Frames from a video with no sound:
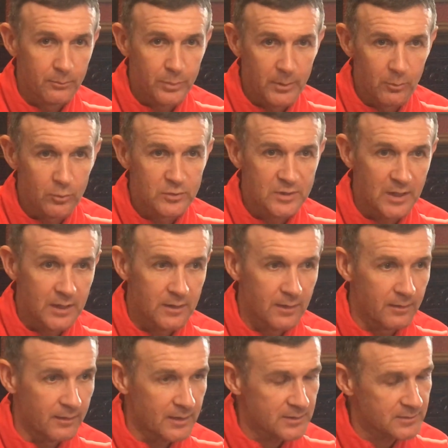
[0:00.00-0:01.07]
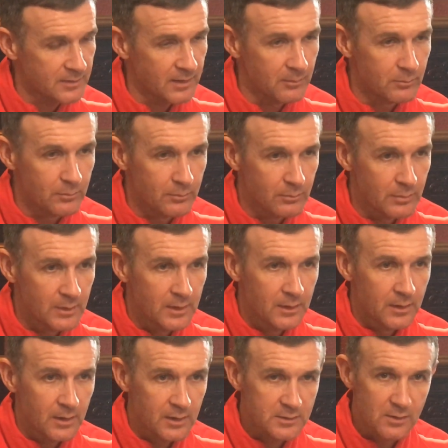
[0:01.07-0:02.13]
people saying that this team
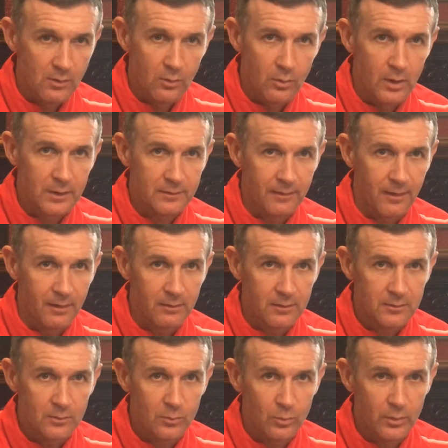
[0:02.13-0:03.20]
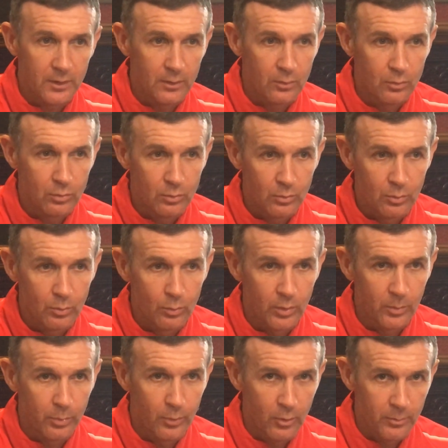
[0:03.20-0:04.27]
has a lot of talent. Well, we're
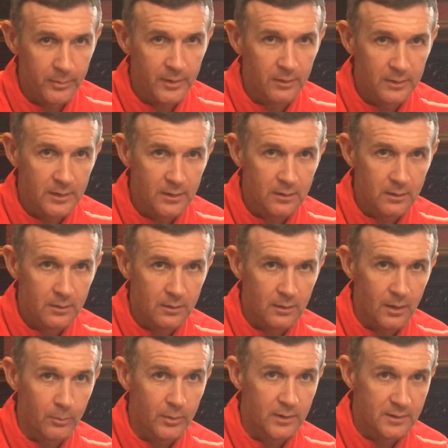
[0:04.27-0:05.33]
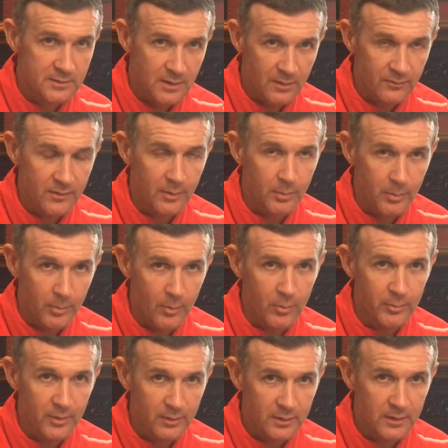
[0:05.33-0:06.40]
bottom of the league and we deserve to be
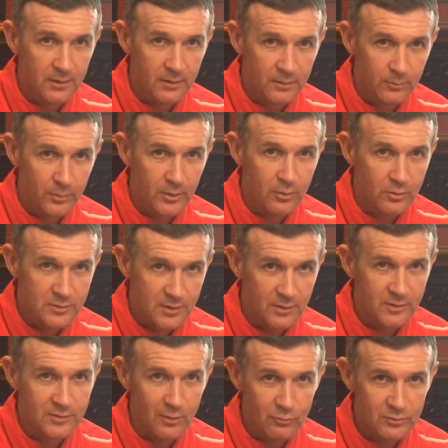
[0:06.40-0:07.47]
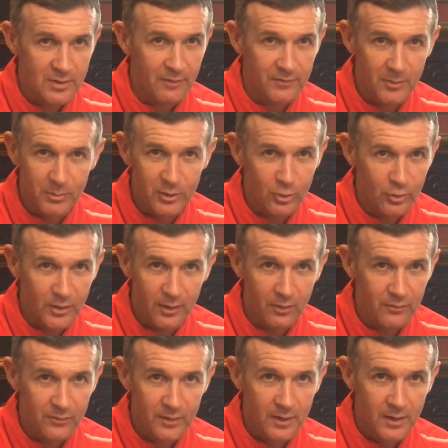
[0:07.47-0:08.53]
bottom of the league because the results haven't been good
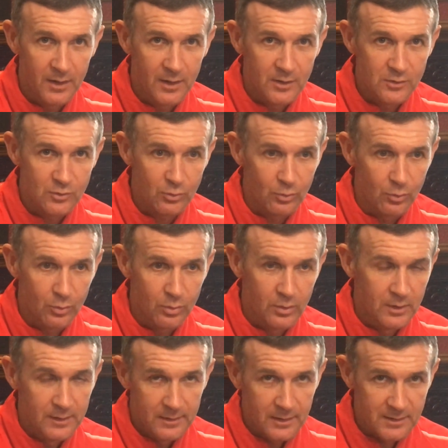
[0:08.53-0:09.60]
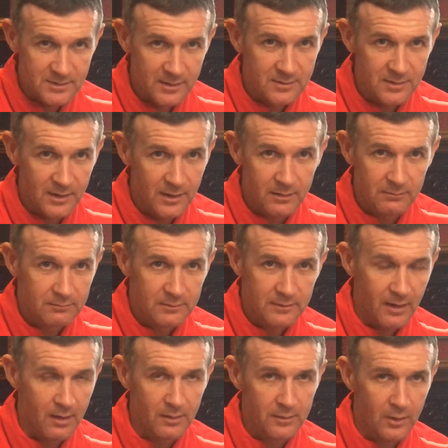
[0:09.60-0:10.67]
enough. So, as I say,
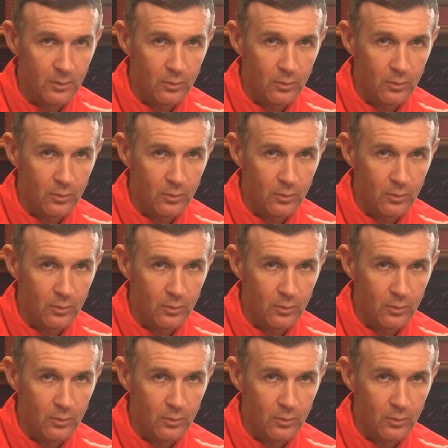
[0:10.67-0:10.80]
talent